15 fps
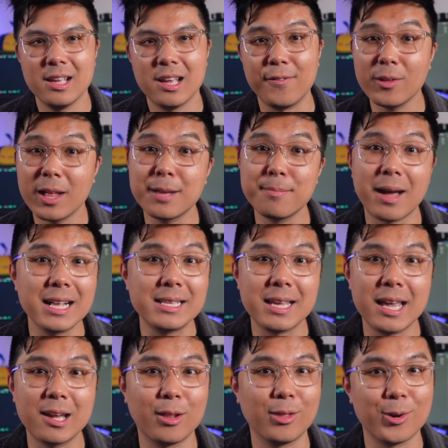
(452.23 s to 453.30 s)
If you like my
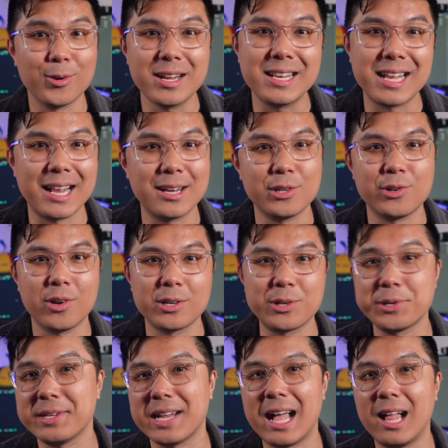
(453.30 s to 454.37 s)
take on learning data
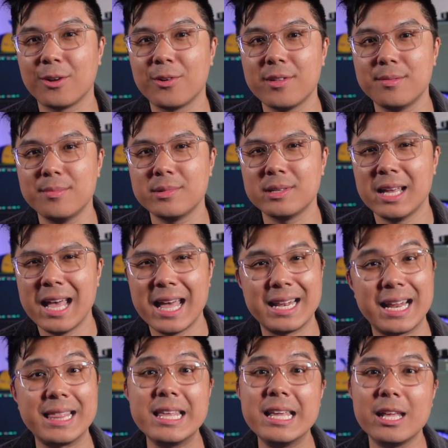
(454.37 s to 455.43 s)
structures and algorithms,
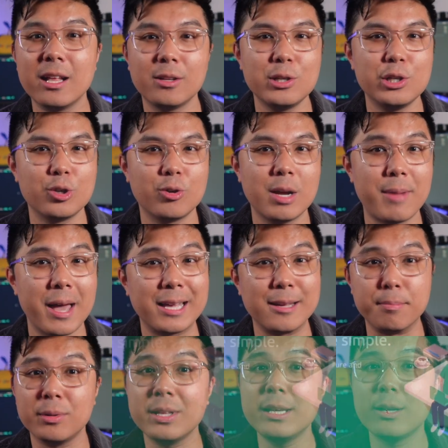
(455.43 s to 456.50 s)
then I think you'll enjoy my
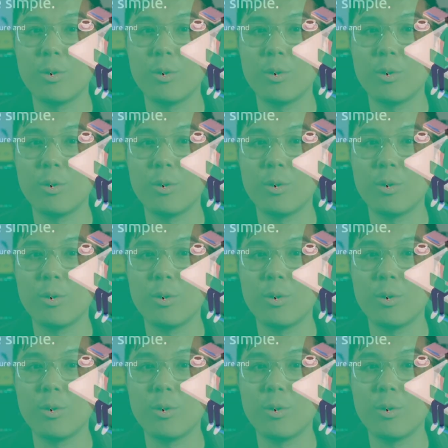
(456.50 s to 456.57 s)
complete